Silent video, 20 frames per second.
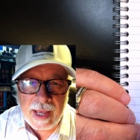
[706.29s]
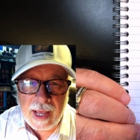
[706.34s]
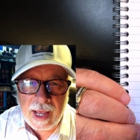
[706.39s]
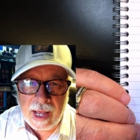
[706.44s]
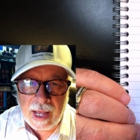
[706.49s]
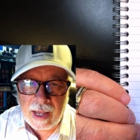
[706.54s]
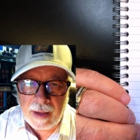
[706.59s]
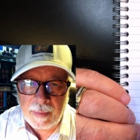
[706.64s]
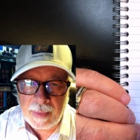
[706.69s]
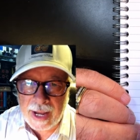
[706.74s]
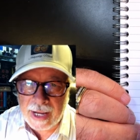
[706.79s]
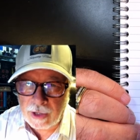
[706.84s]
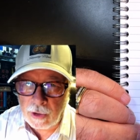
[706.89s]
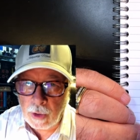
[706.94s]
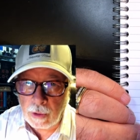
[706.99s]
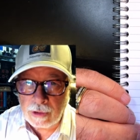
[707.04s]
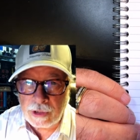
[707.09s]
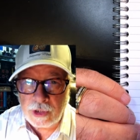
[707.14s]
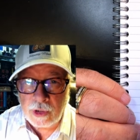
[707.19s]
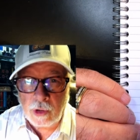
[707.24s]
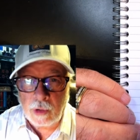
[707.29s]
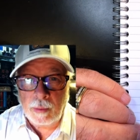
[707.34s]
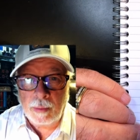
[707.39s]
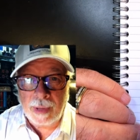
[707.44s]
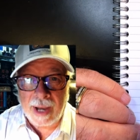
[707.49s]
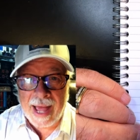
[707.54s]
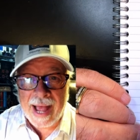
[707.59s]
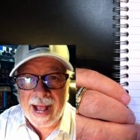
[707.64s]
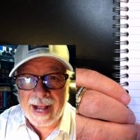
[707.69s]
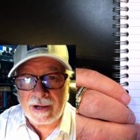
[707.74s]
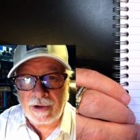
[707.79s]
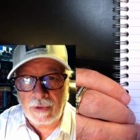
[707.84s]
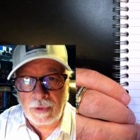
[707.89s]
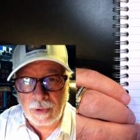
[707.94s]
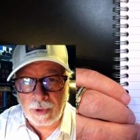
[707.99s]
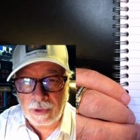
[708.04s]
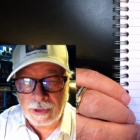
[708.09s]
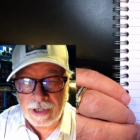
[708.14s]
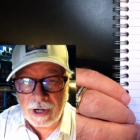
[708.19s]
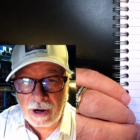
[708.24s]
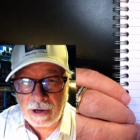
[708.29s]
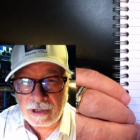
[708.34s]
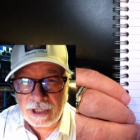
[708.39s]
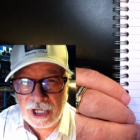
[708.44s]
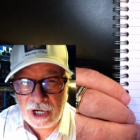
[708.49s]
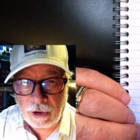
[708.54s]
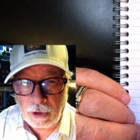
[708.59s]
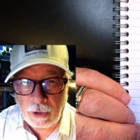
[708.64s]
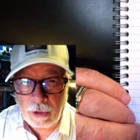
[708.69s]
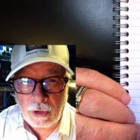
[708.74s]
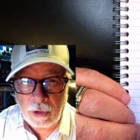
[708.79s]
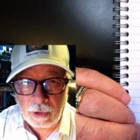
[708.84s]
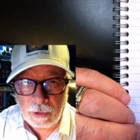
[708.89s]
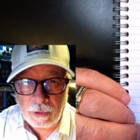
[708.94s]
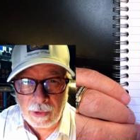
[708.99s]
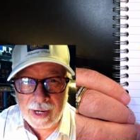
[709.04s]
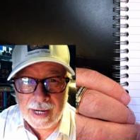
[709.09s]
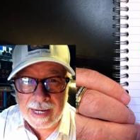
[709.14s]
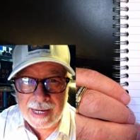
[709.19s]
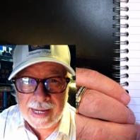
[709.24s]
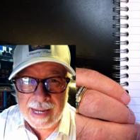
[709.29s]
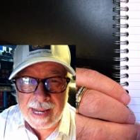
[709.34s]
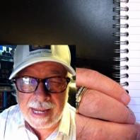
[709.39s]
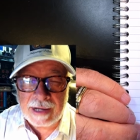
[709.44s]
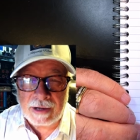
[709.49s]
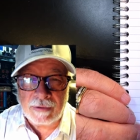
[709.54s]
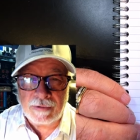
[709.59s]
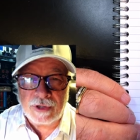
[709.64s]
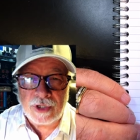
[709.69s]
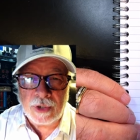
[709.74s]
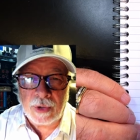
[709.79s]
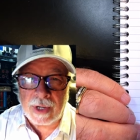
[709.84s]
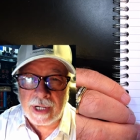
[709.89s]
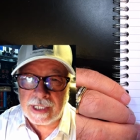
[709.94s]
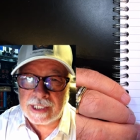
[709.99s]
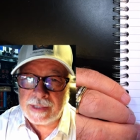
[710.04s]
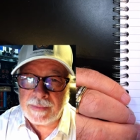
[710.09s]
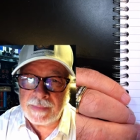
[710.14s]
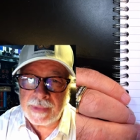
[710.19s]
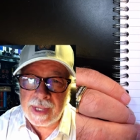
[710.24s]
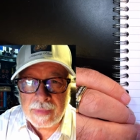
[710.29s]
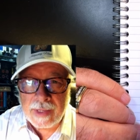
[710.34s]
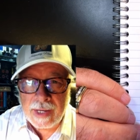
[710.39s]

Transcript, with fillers: uh, my go-to black or dark charcoal gray ink of choice